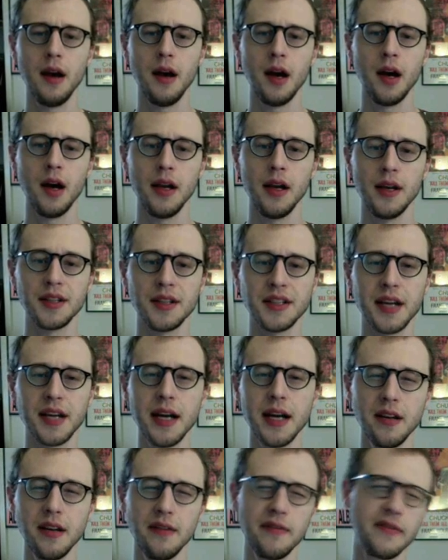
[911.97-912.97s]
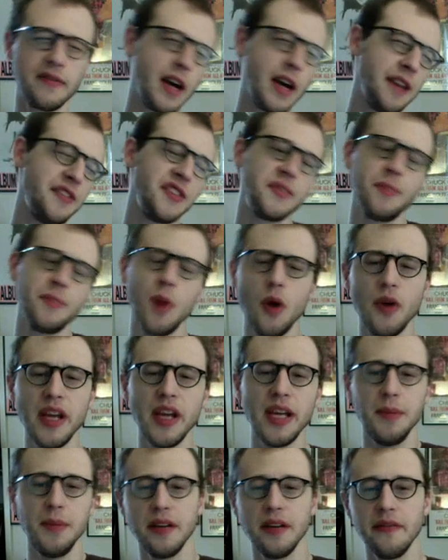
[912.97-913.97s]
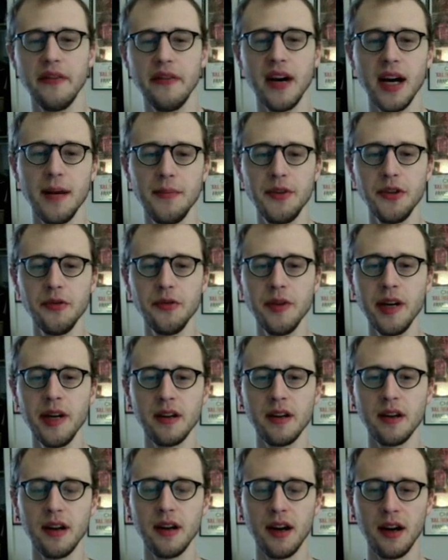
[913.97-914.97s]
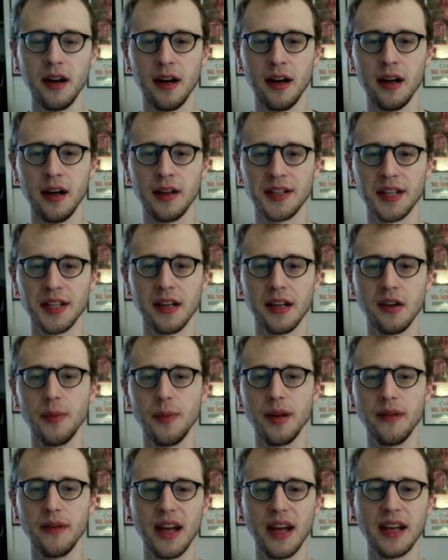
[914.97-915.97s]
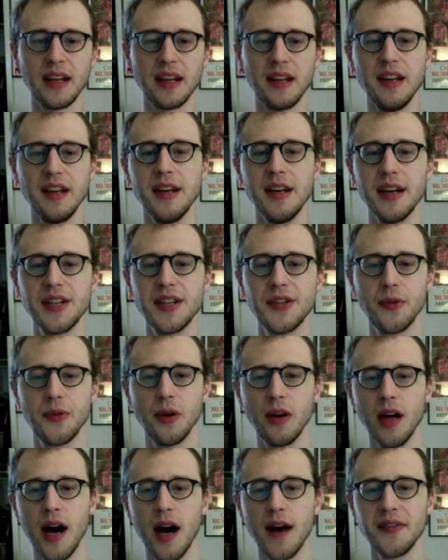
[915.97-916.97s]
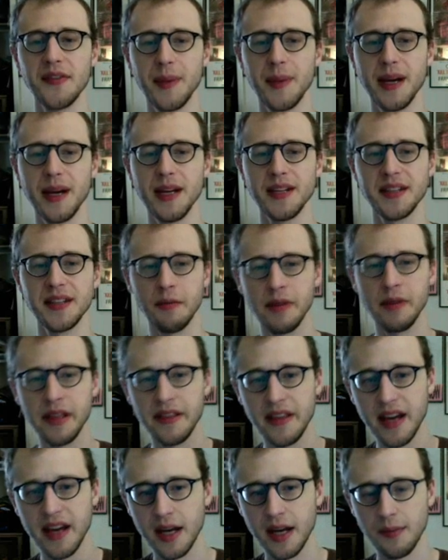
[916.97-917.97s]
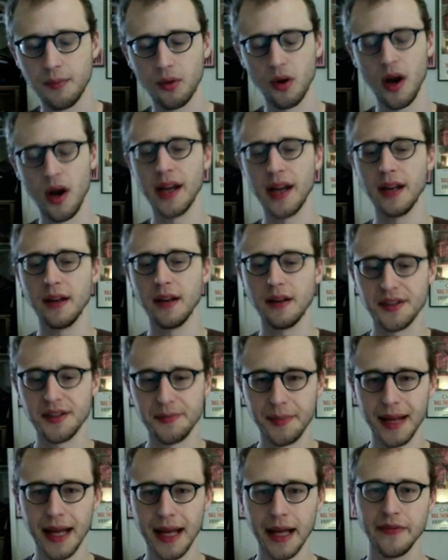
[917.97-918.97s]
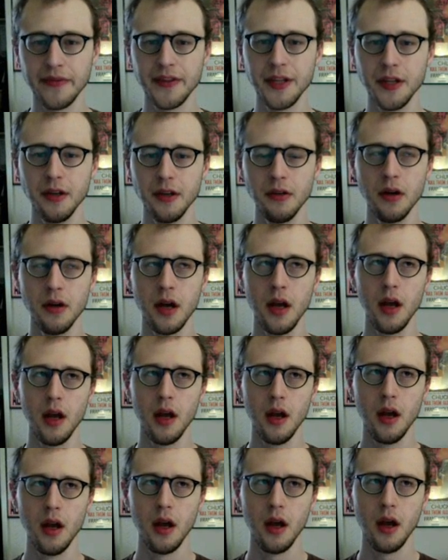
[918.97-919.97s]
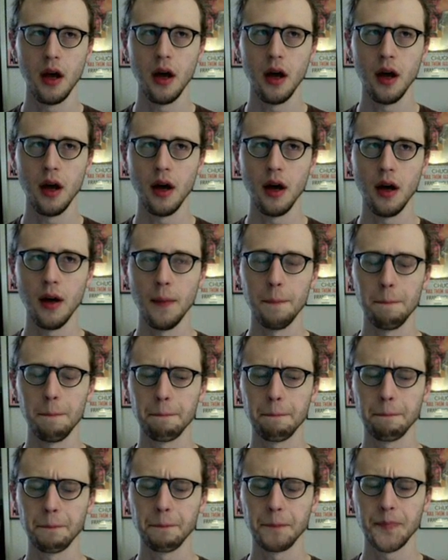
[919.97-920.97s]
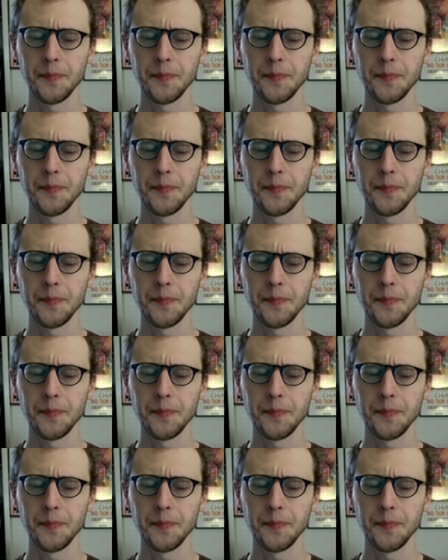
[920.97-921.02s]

uh, it's kind of got this bohemian vibe to it. Uh, it's a little bit of like an industrial loft space that we then brought some life to. Um,